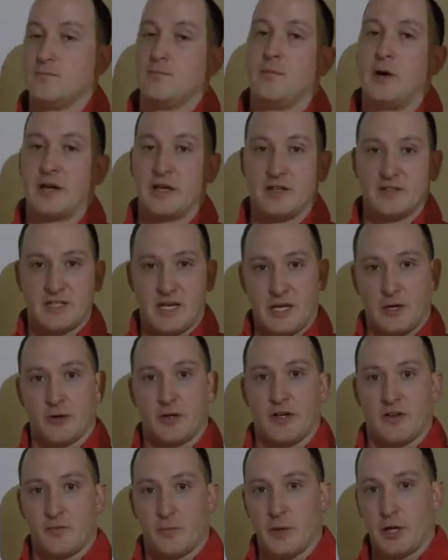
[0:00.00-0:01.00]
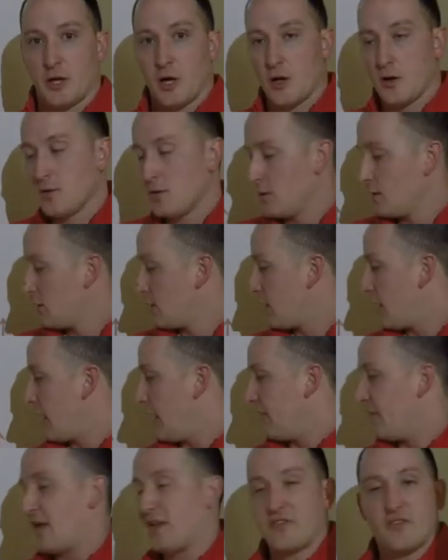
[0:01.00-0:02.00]
My container gets bigger,
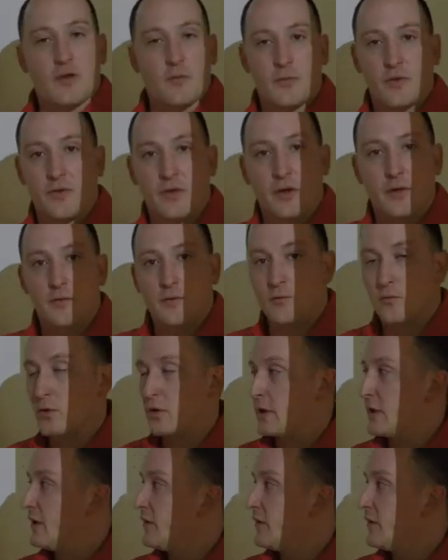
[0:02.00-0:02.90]
and that's something that really